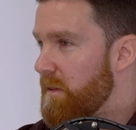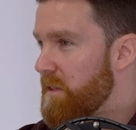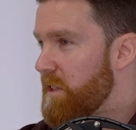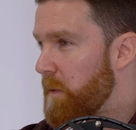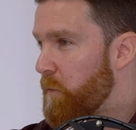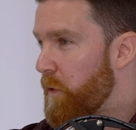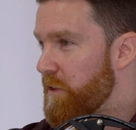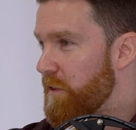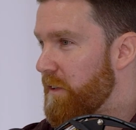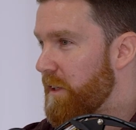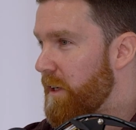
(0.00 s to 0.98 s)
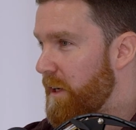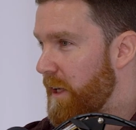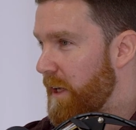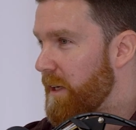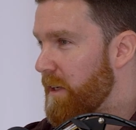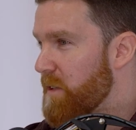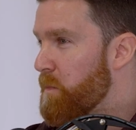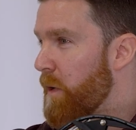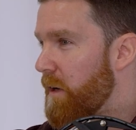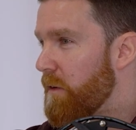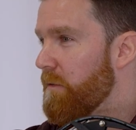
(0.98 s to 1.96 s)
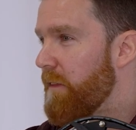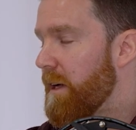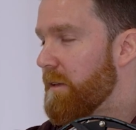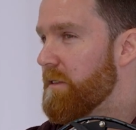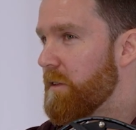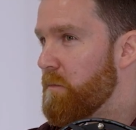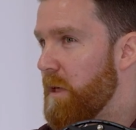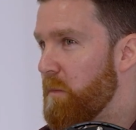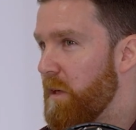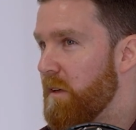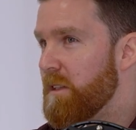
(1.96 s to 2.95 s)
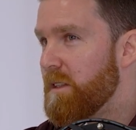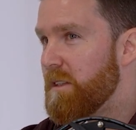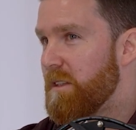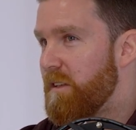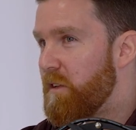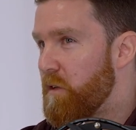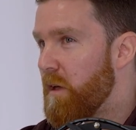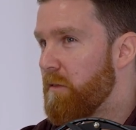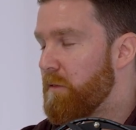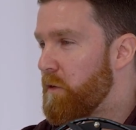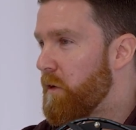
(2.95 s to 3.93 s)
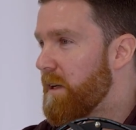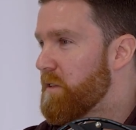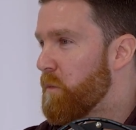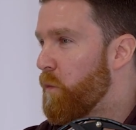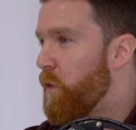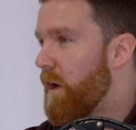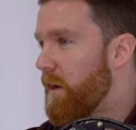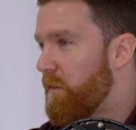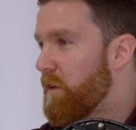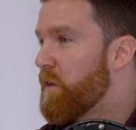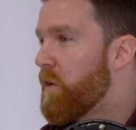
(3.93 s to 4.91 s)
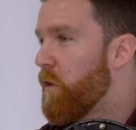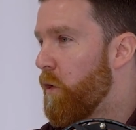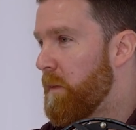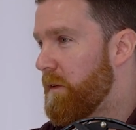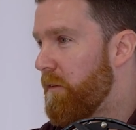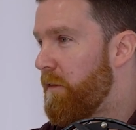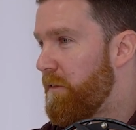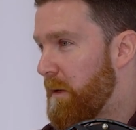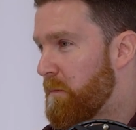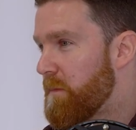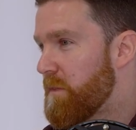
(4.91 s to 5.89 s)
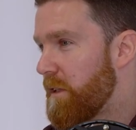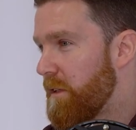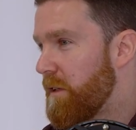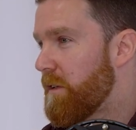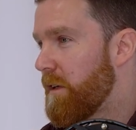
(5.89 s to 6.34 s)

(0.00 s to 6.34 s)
same question to Craig, and as part of the answer, maybe do you have a view as to what are the common themes that you